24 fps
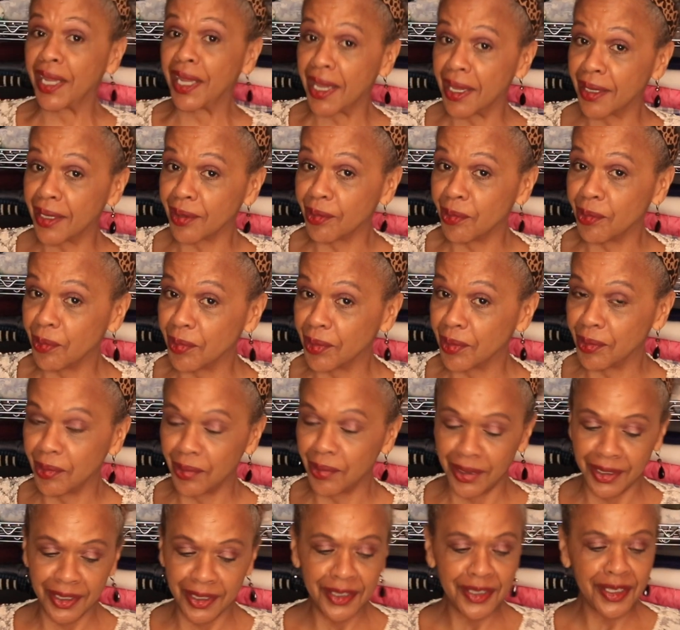got going
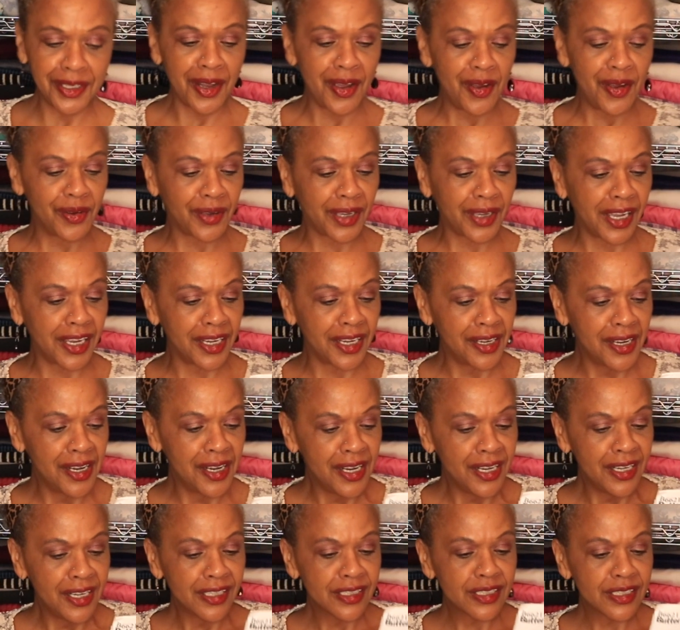on. Okay,
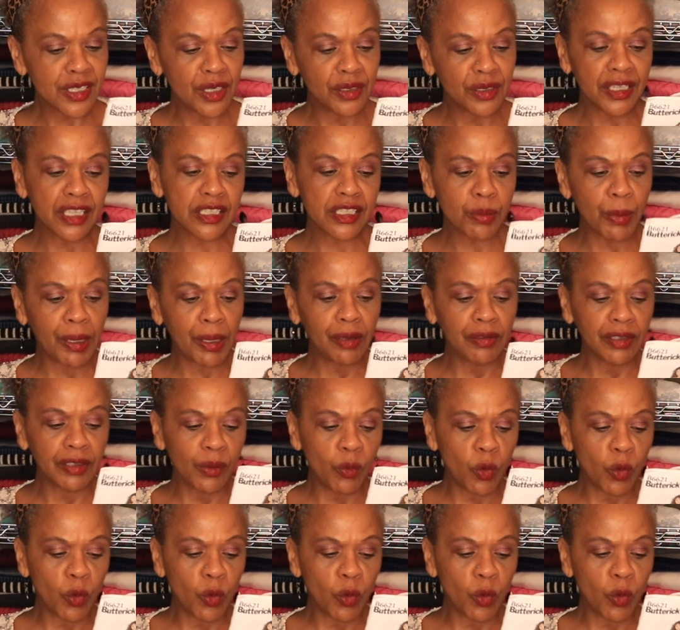so that's my only